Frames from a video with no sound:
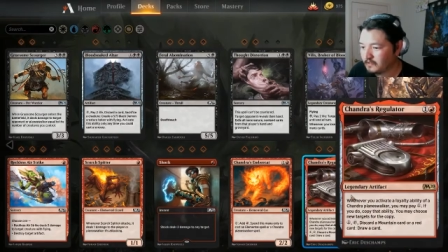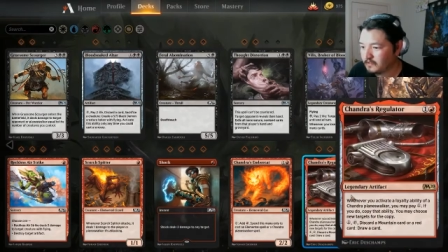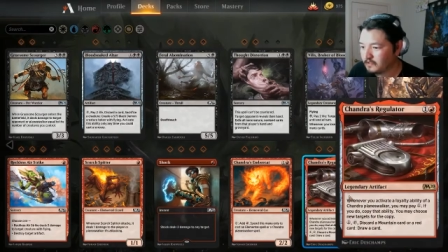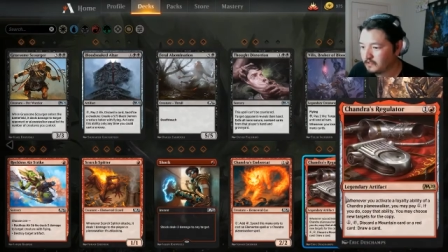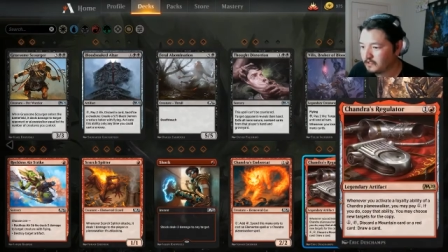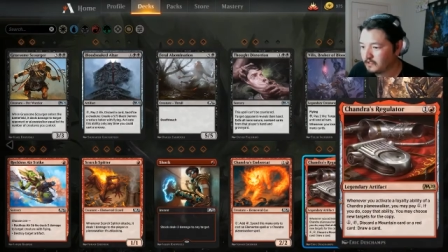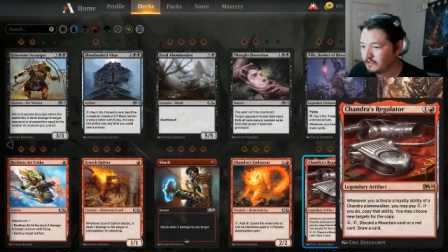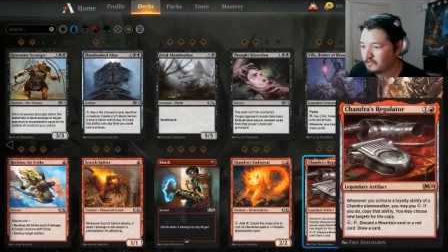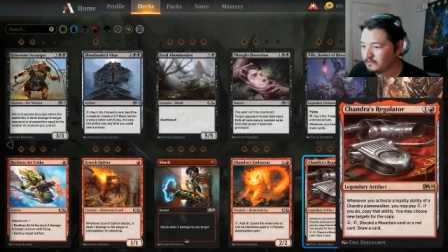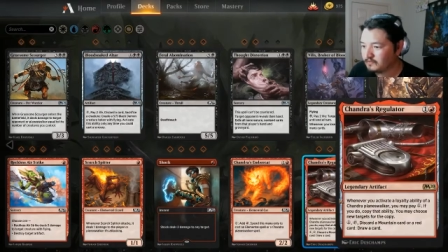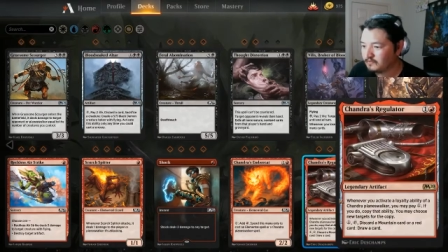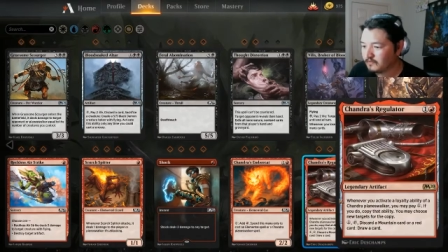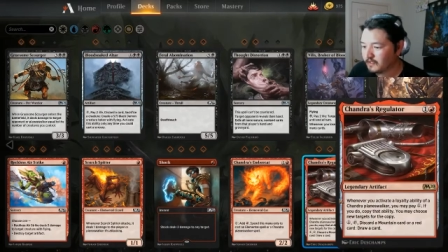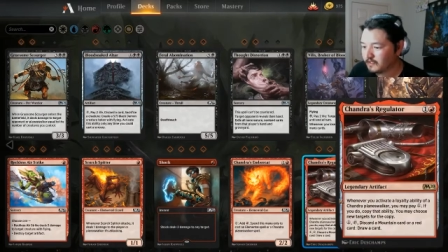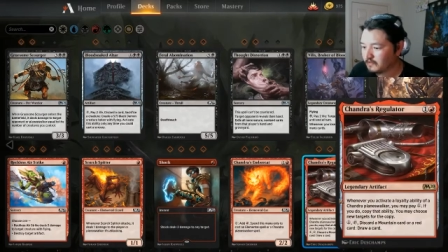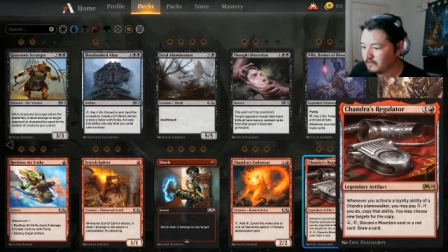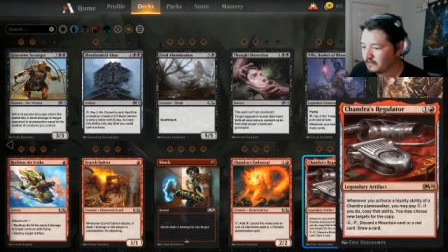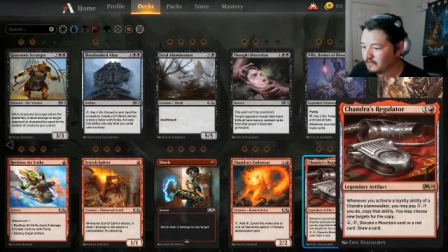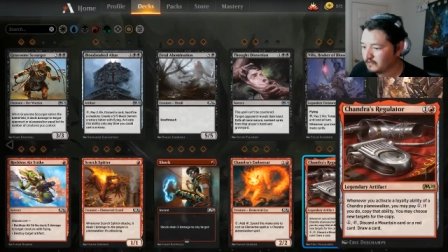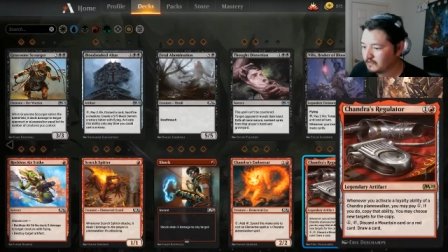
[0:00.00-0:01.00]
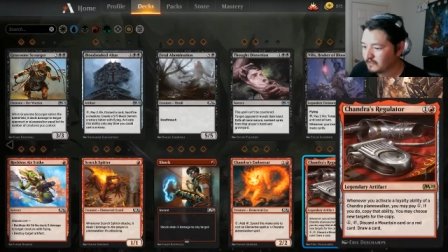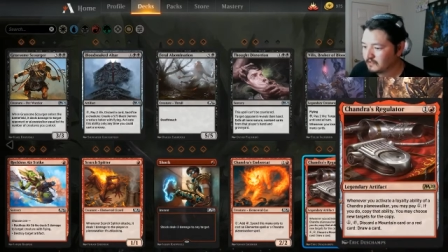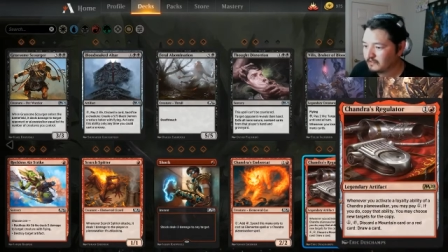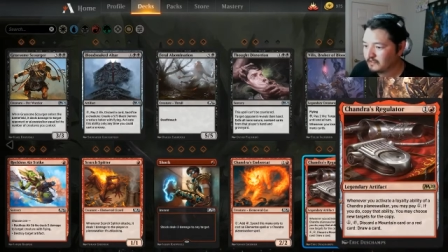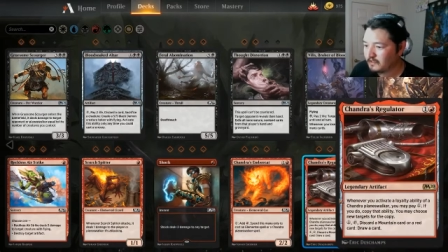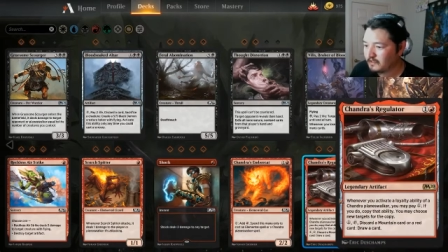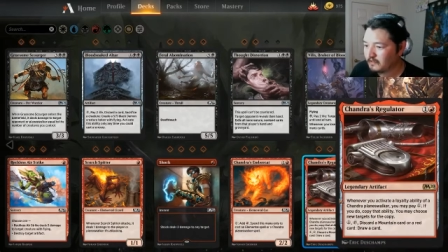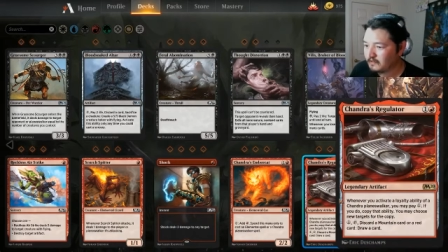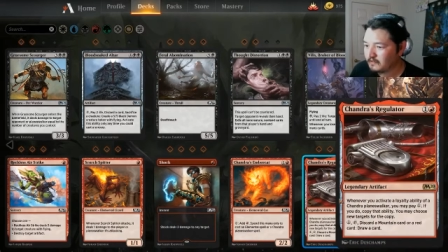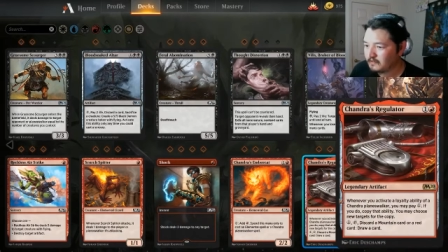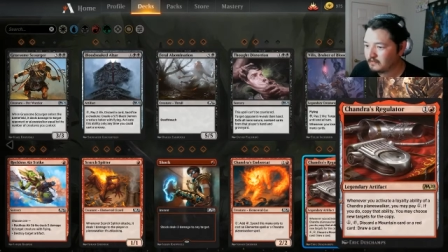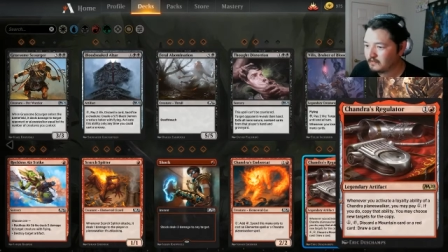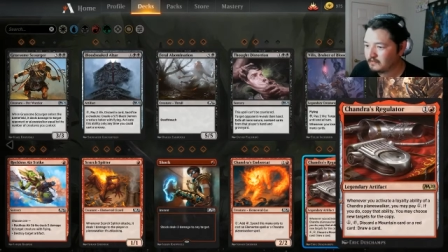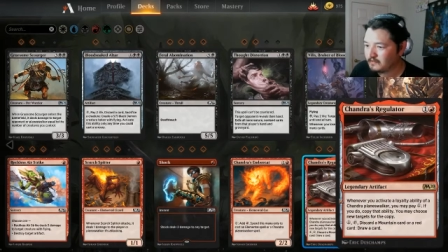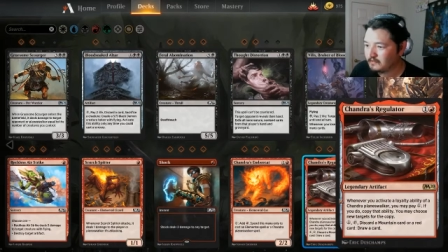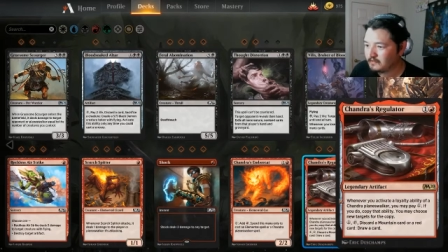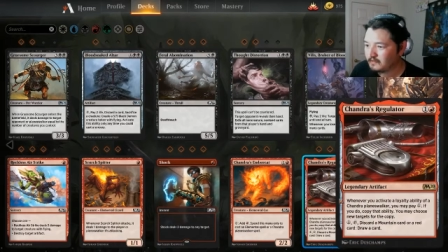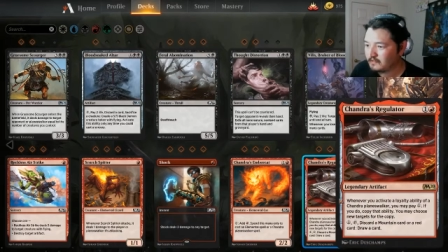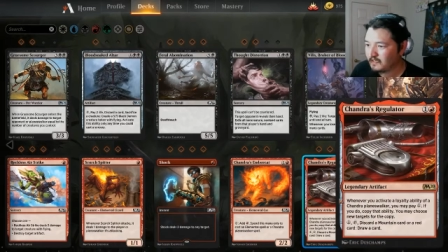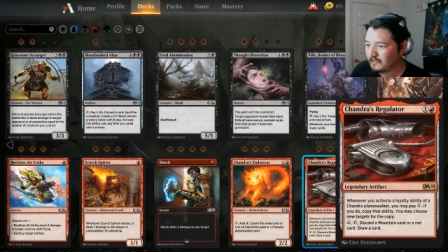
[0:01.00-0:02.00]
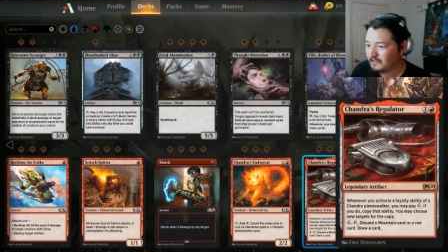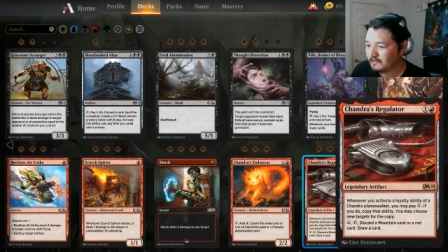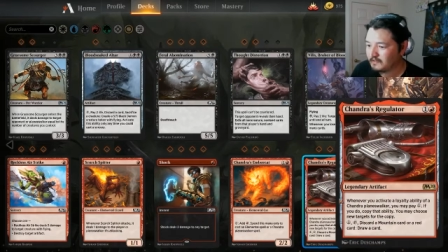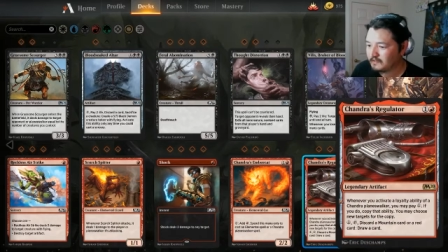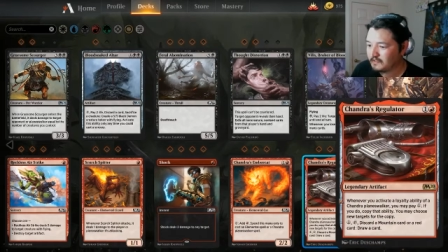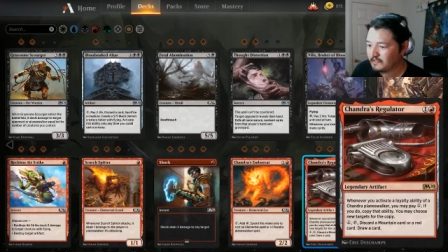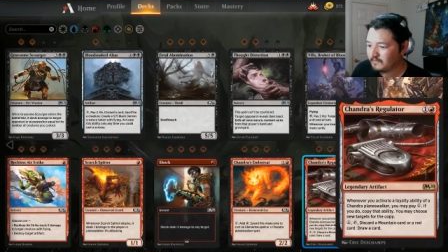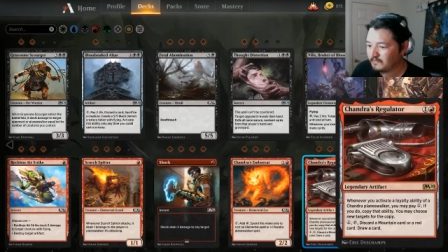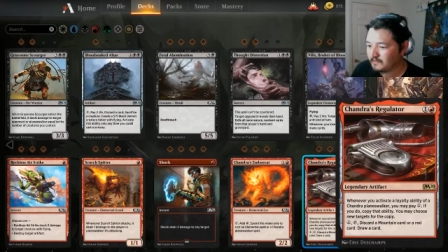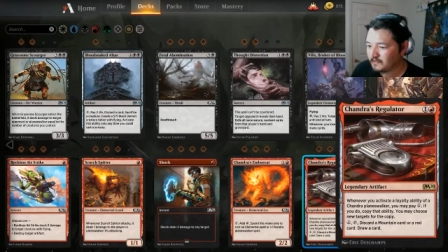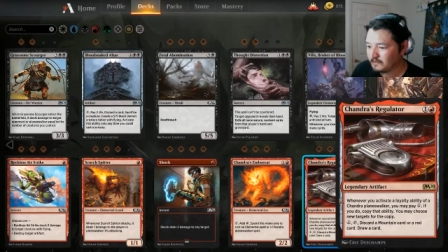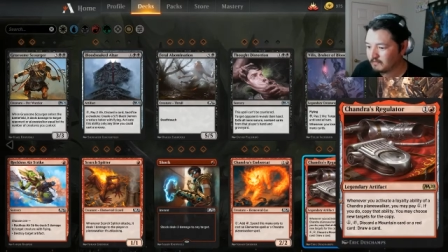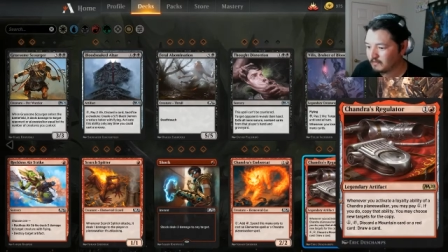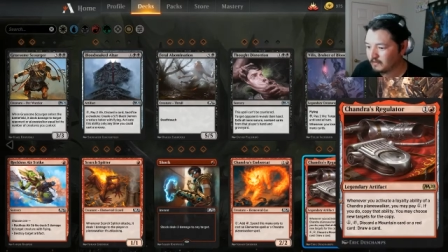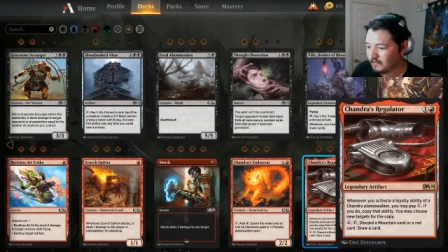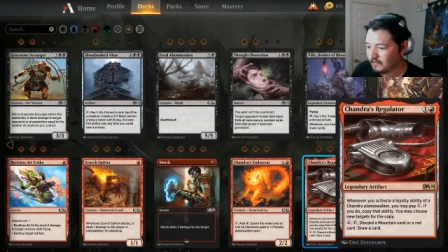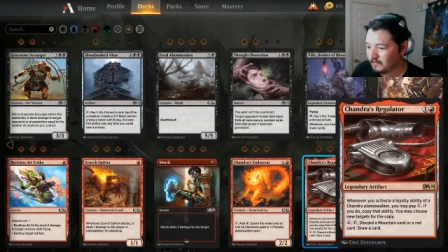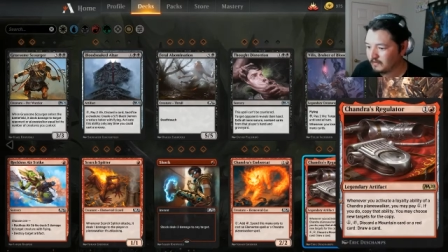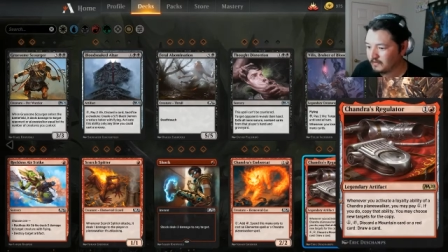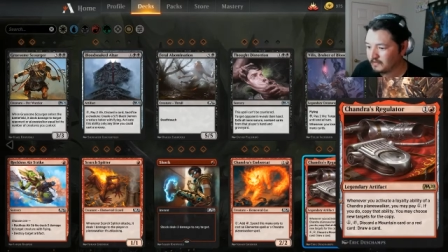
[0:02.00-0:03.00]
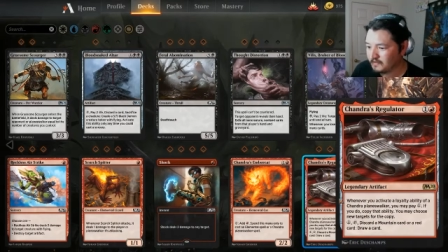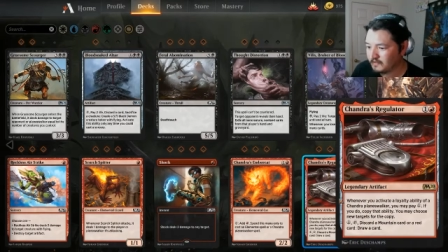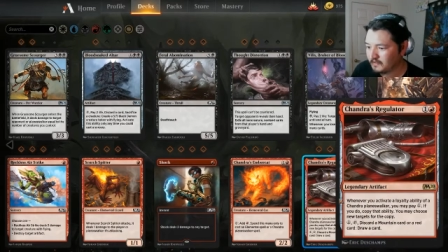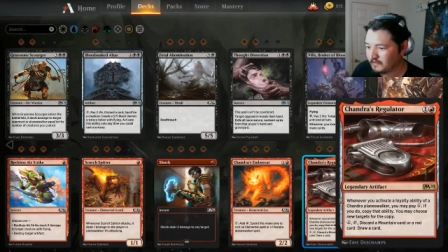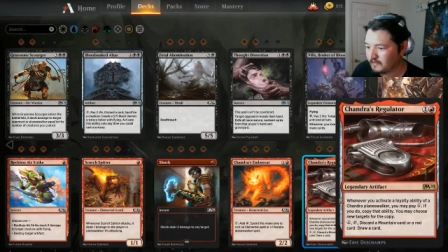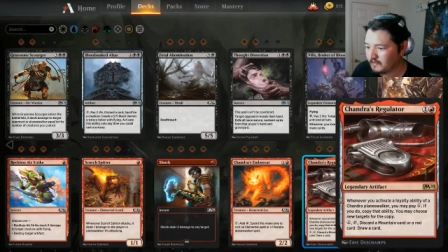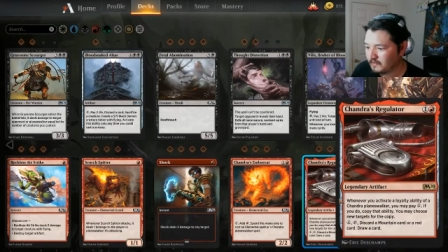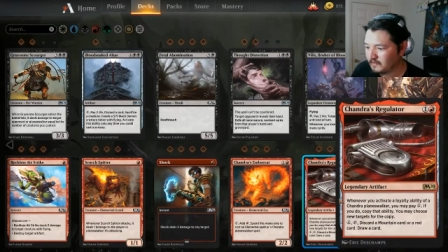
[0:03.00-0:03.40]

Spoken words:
Chandra's Regulars. I saw Todd Stevens play this.